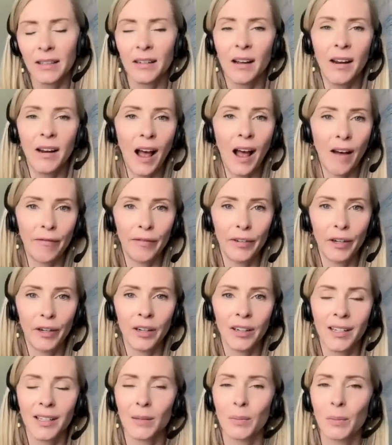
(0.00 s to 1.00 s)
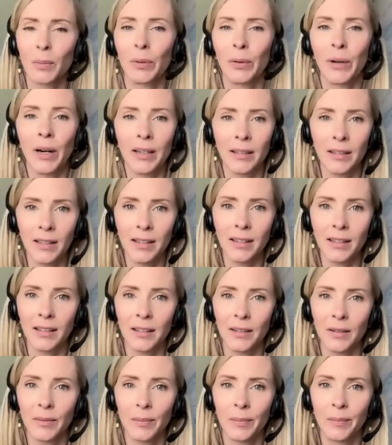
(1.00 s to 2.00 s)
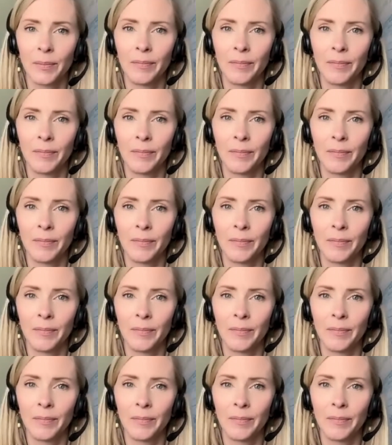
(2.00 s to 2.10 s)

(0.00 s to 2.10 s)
it's not effort, it's presence.